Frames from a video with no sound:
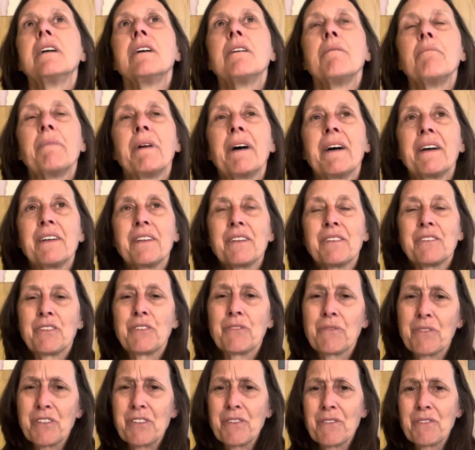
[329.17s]
But
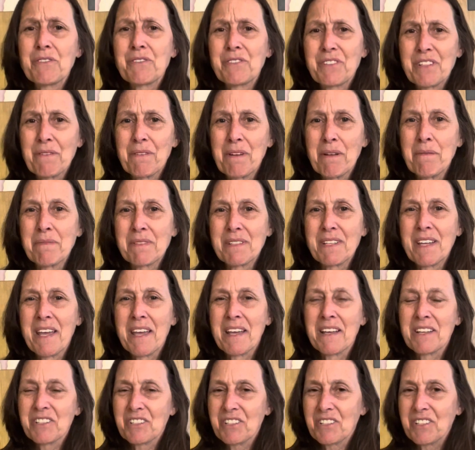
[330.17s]
you understand what I'm
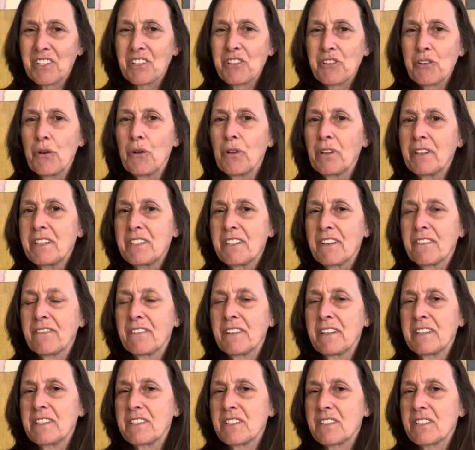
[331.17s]
saying. It's just a totally
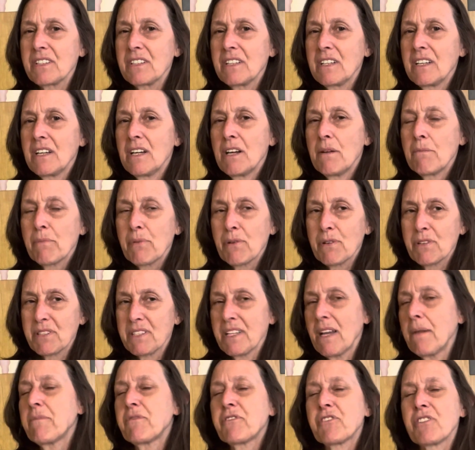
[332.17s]
different
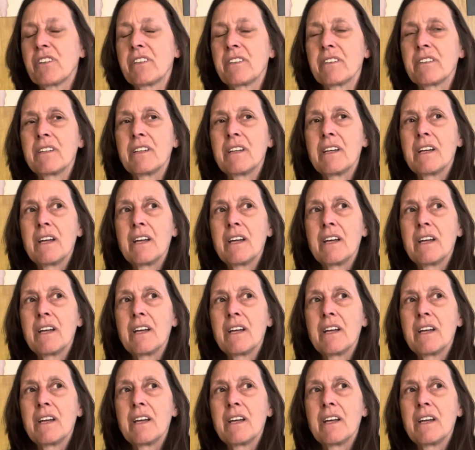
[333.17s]
perception.